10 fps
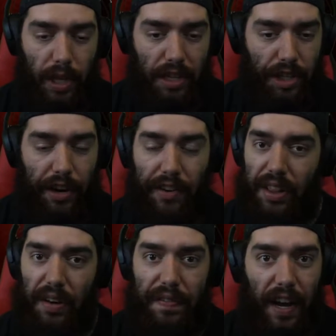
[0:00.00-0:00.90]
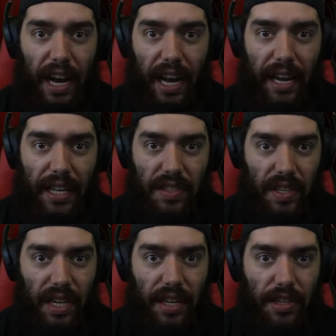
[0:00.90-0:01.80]
like sharing their finds
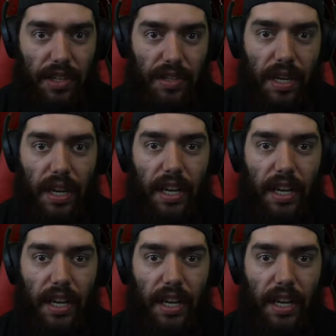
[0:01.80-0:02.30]
and just